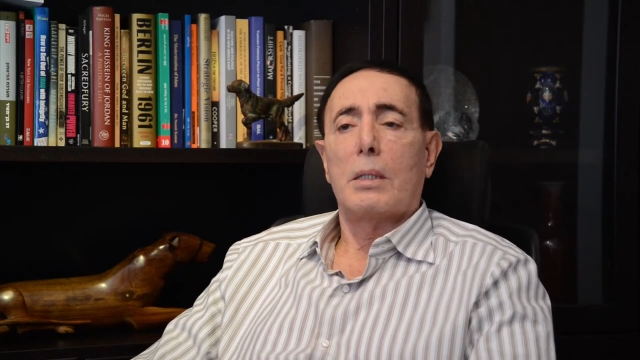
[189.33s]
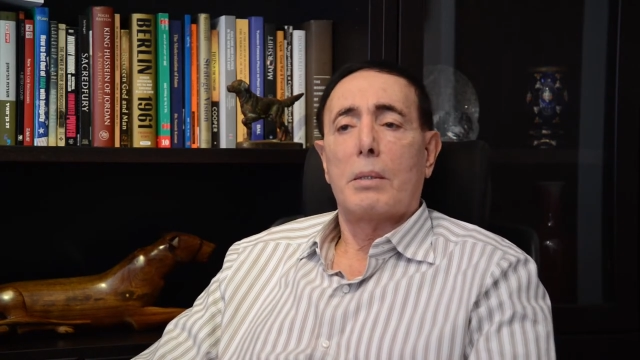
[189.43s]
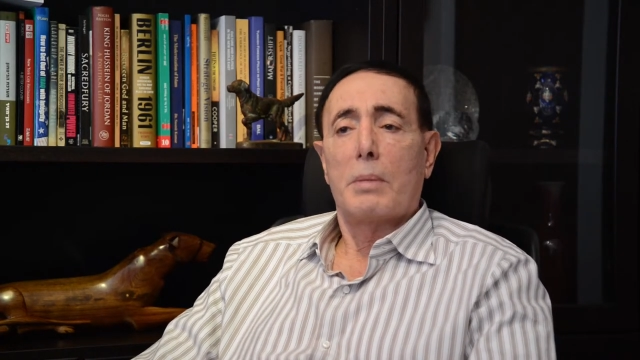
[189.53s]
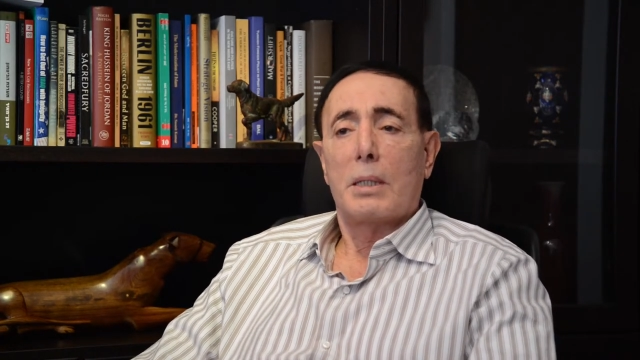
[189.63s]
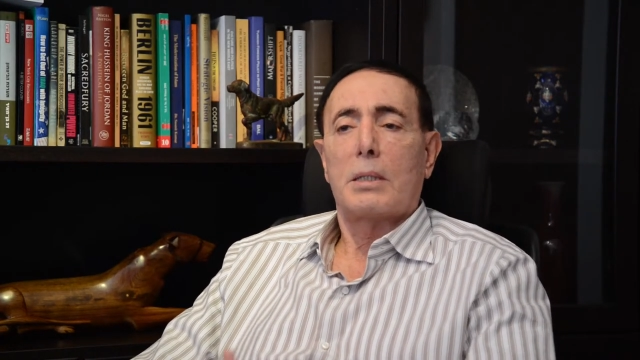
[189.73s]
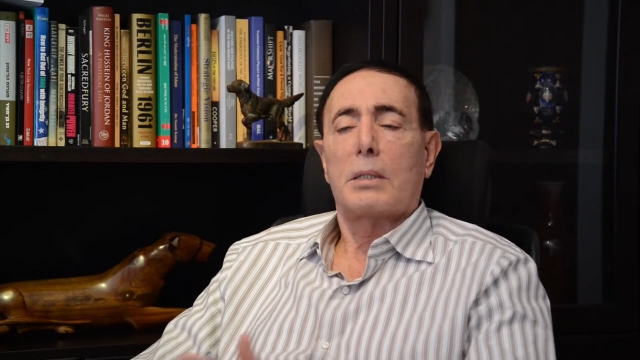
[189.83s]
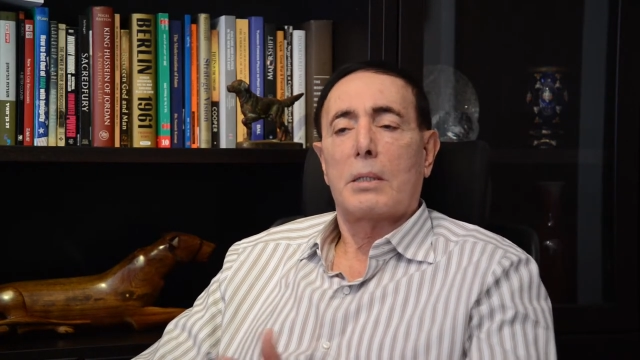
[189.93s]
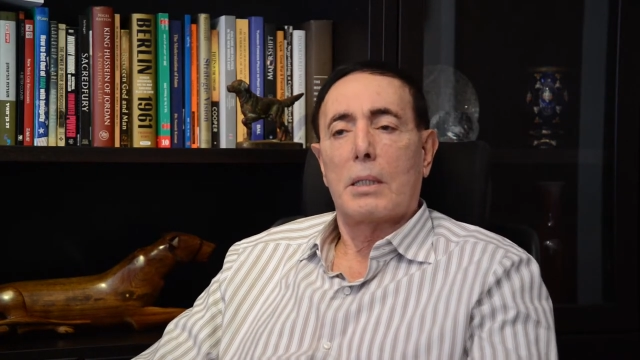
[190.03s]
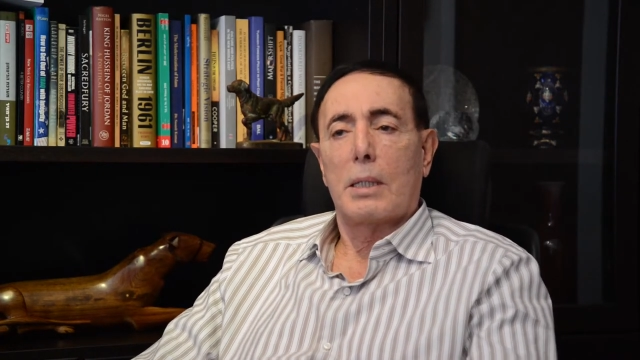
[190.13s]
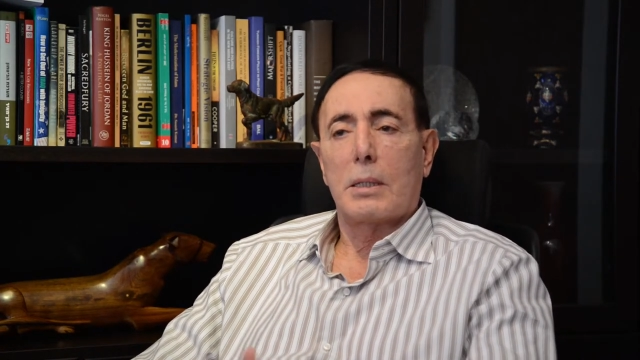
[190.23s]
the
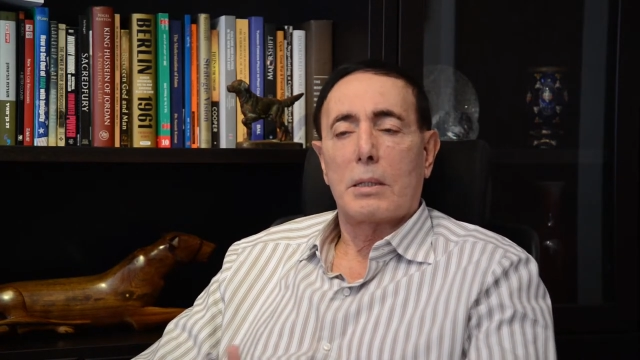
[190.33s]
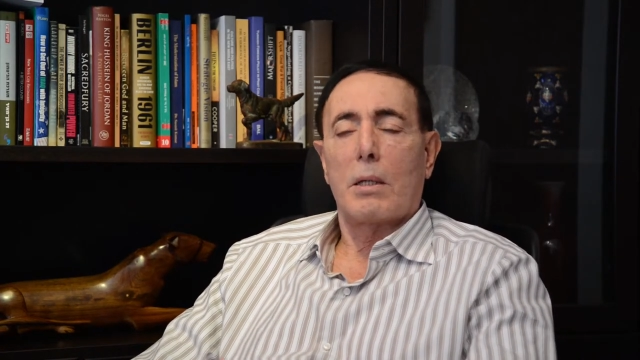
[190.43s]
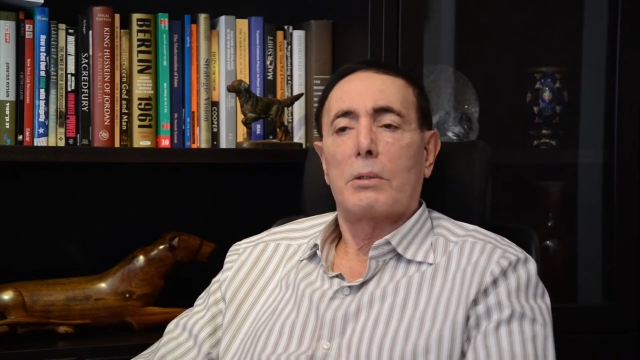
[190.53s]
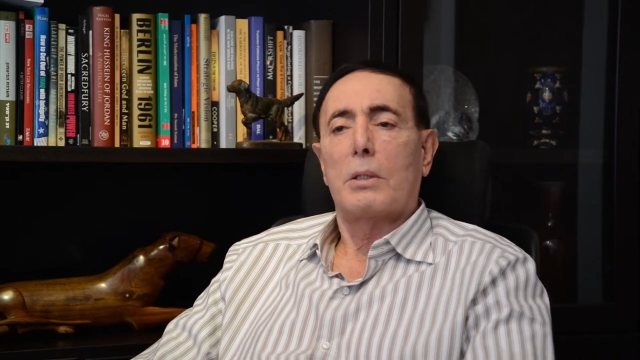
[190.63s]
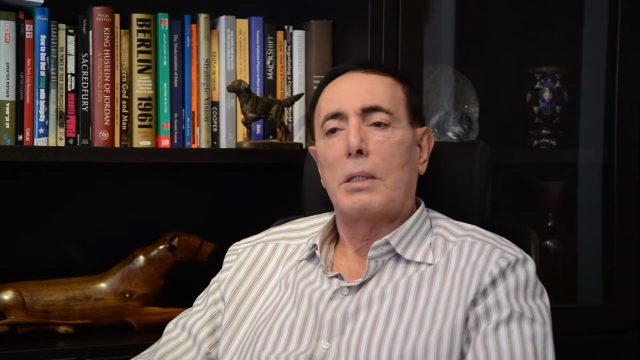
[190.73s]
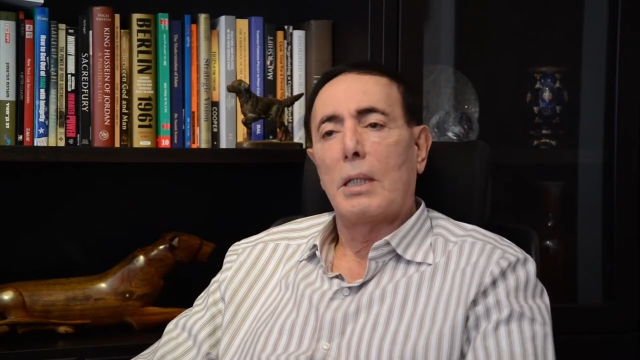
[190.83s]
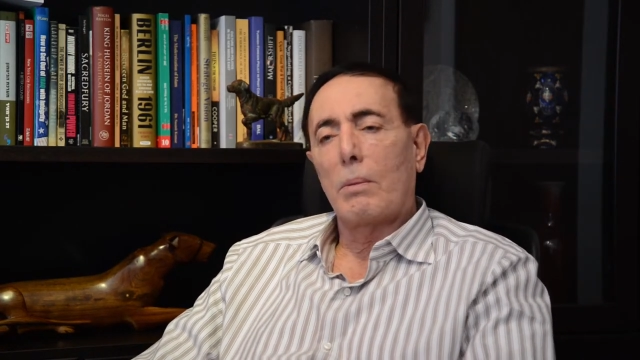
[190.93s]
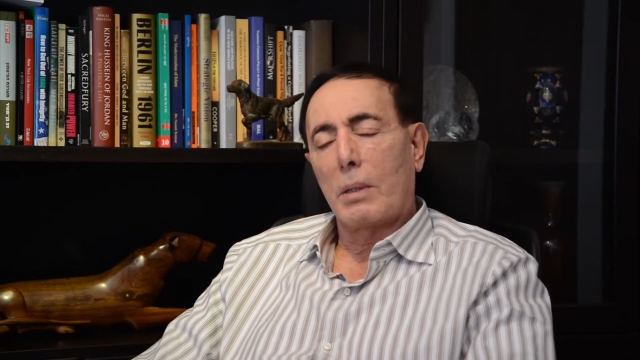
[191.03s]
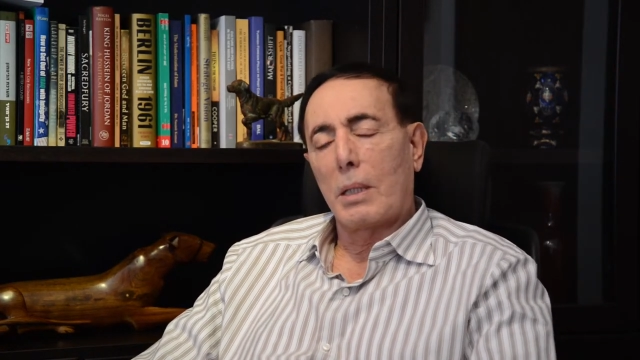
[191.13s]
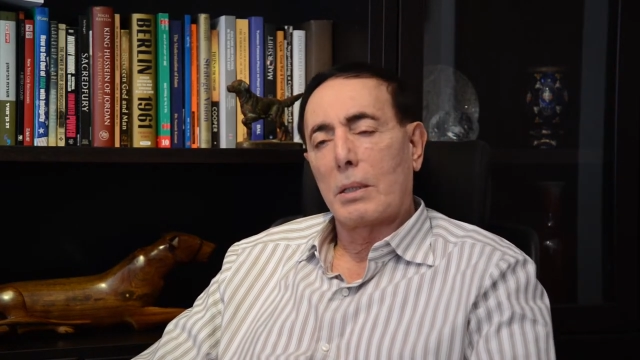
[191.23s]
ministry that is going to deal
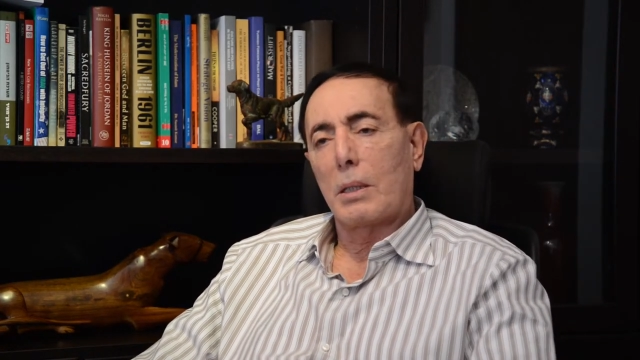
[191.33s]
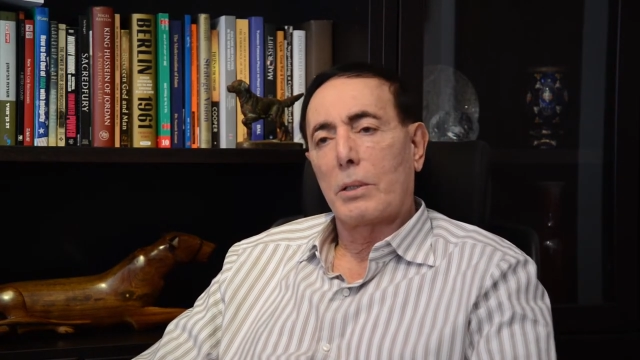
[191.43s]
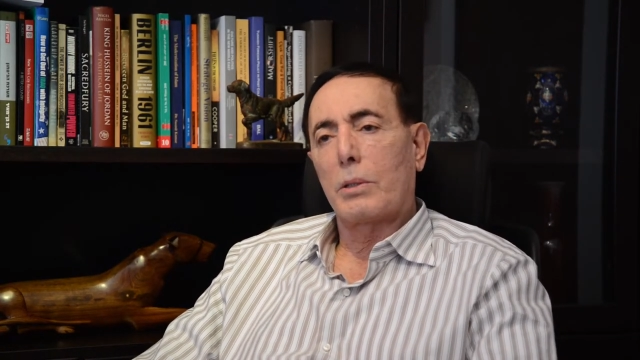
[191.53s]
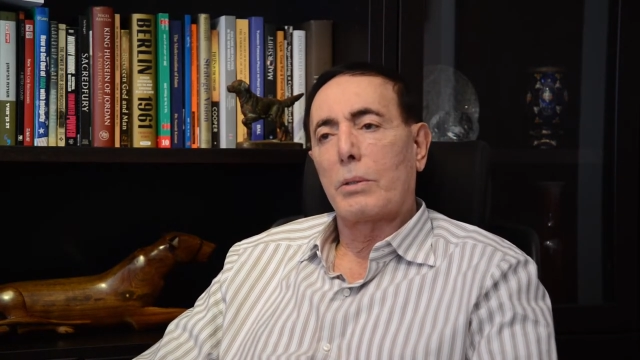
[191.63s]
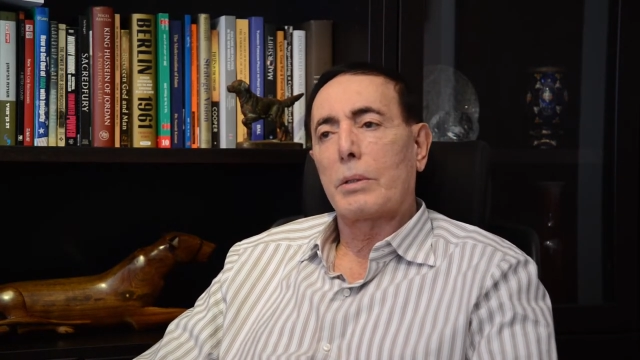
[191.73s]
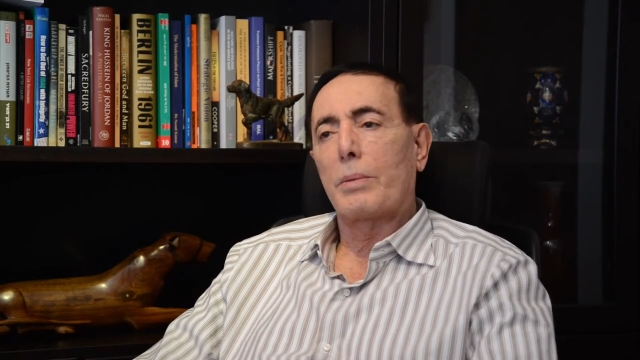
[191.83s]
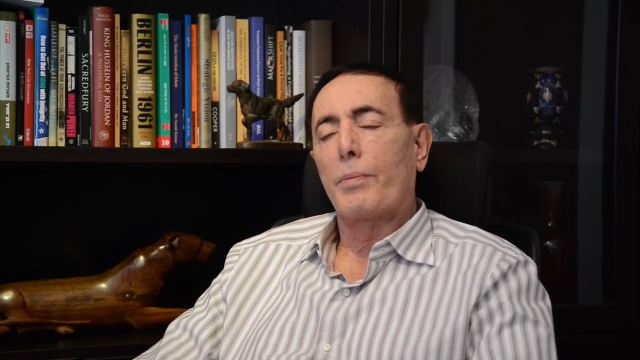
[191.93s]
with these issues.